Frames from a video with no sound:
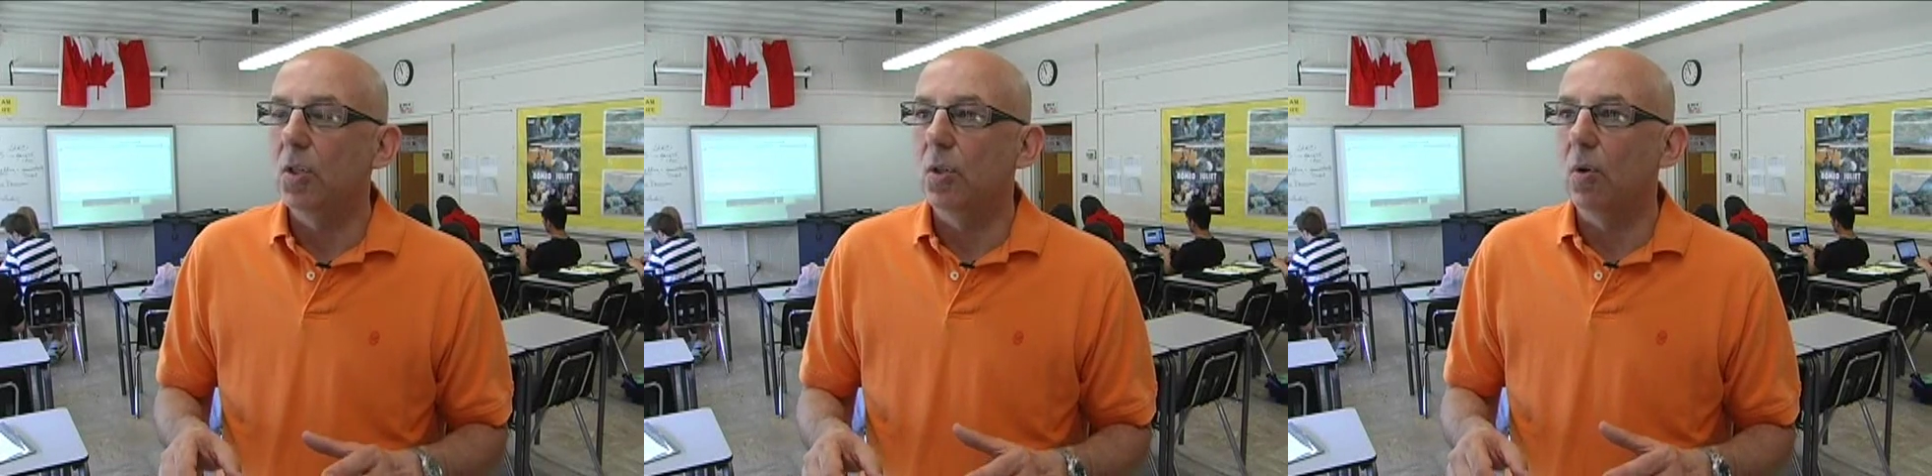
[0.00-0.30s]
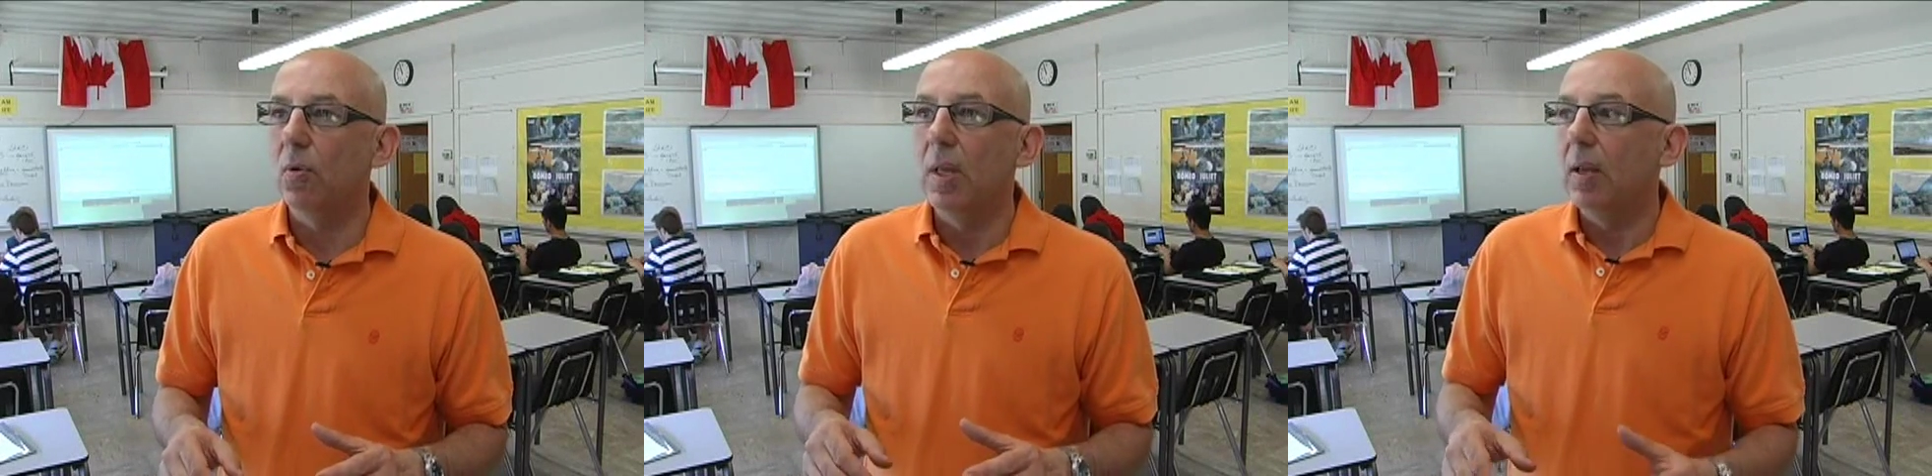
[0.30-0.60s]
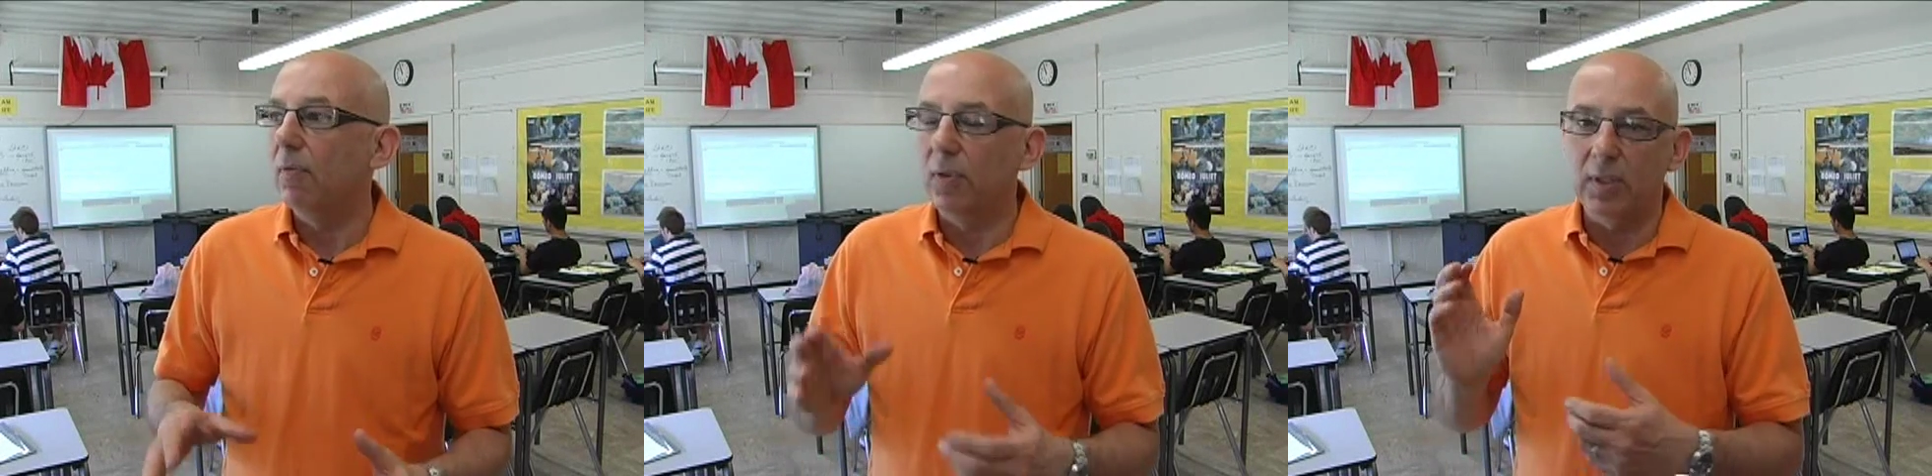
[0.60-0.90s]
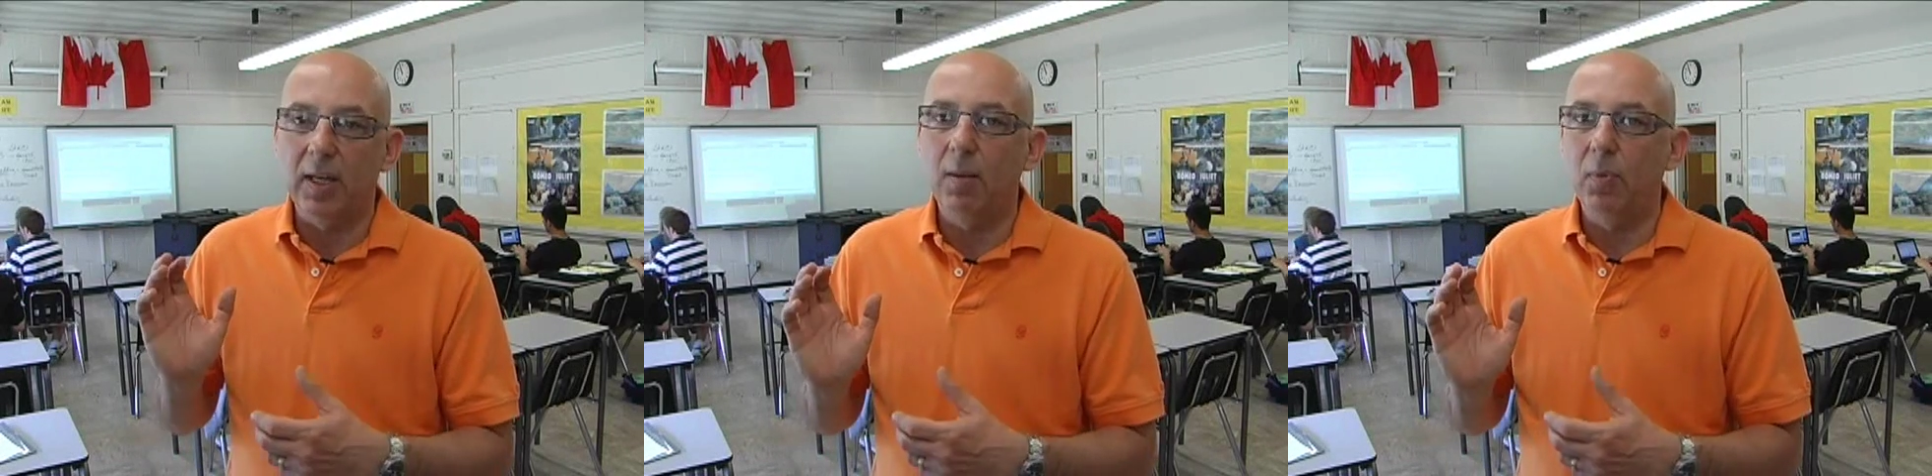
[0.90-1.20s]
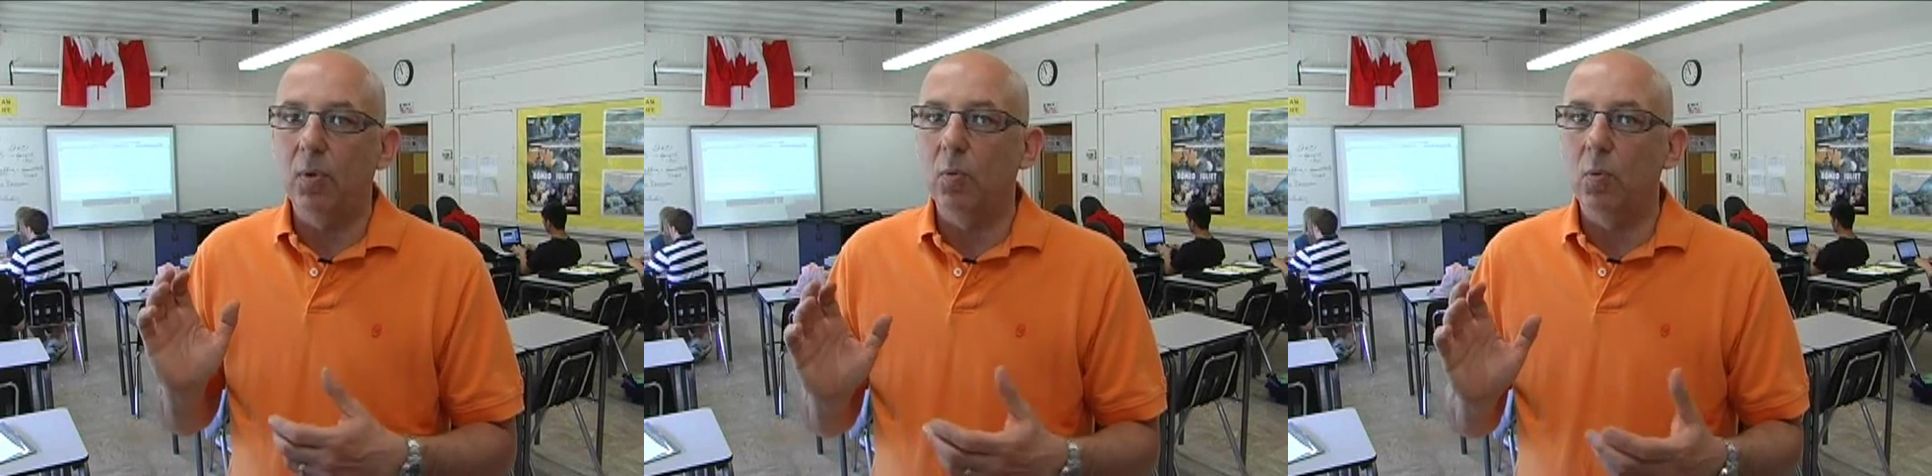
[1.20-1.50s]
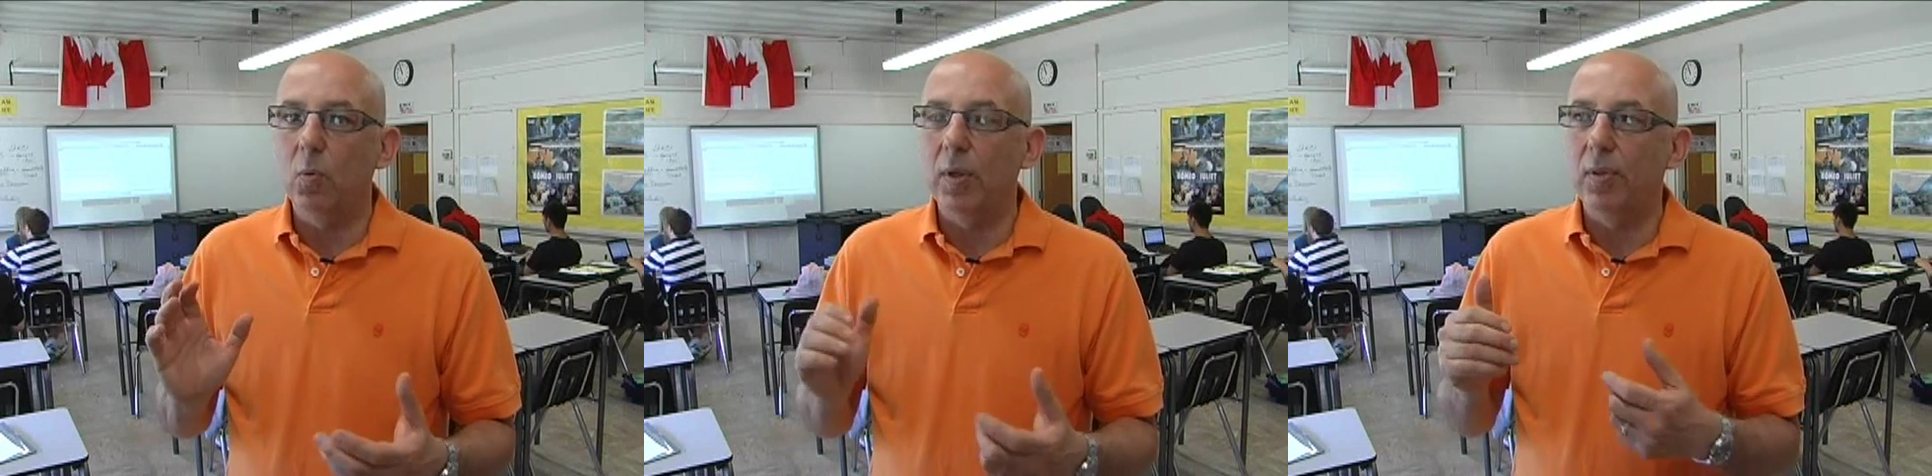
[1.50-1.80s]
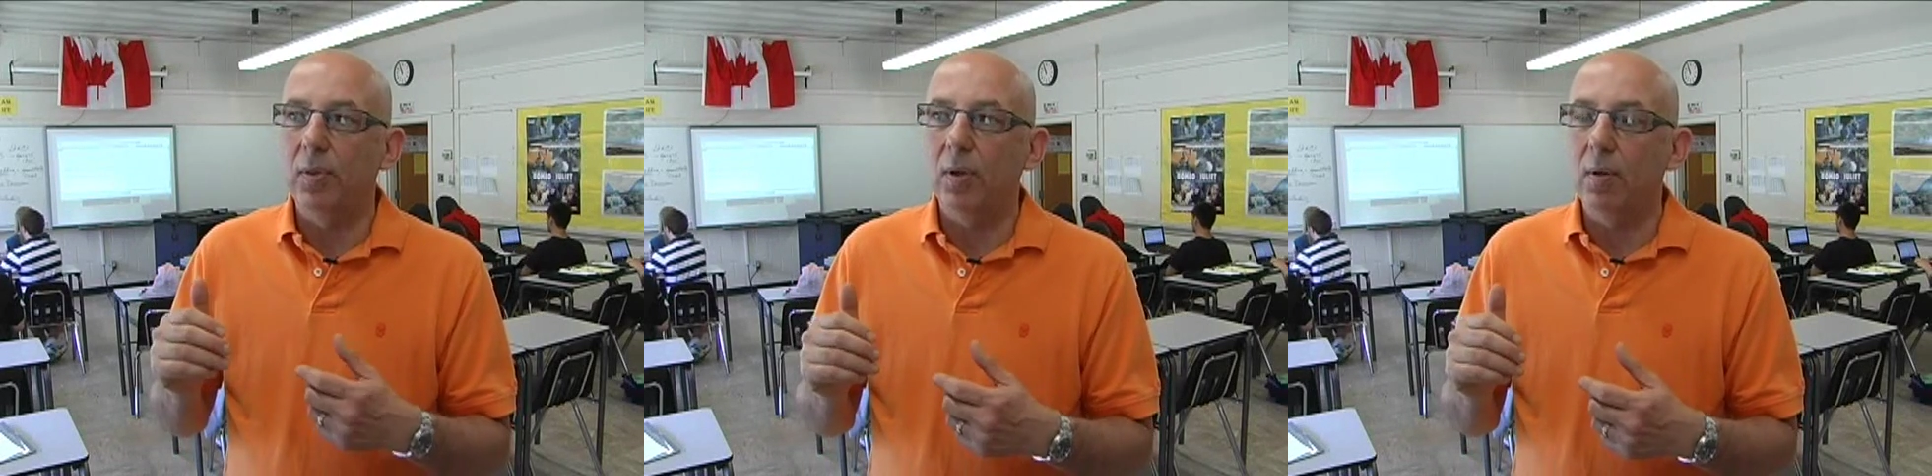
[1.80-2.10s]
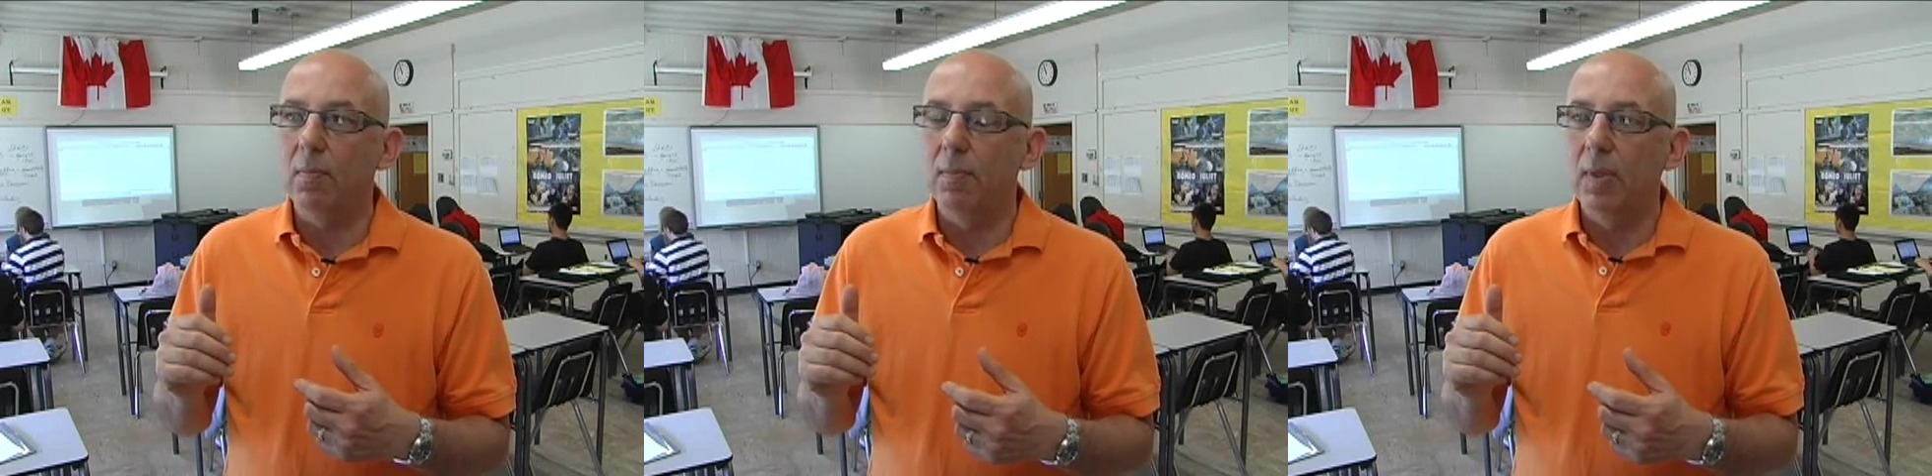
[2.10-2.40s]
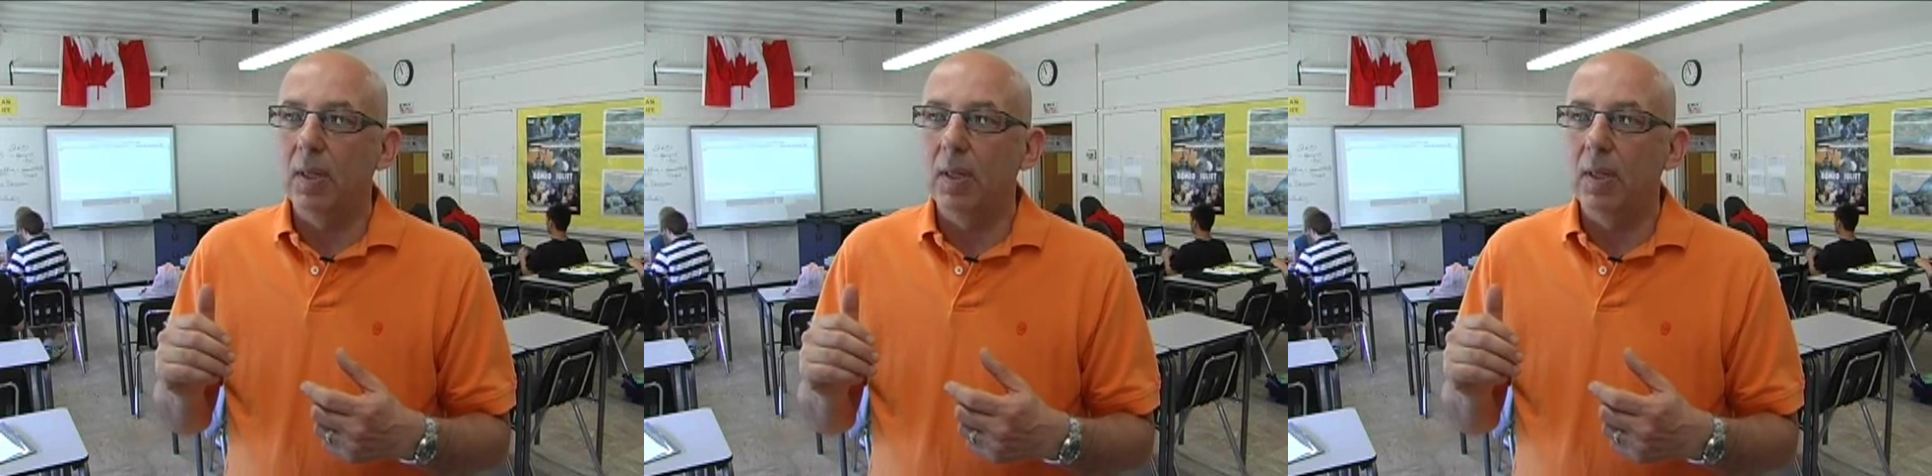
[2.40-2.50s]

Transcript: So, for example, with um,